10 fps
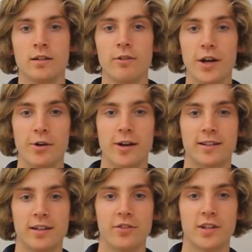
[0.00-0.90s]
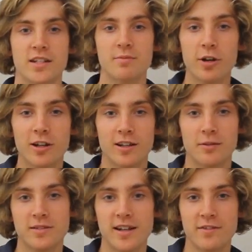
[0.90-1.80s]
Radioactivity and smoke
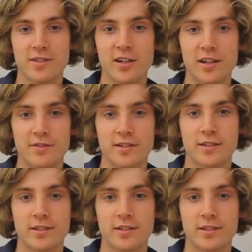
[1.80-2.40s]
alarm saves lives.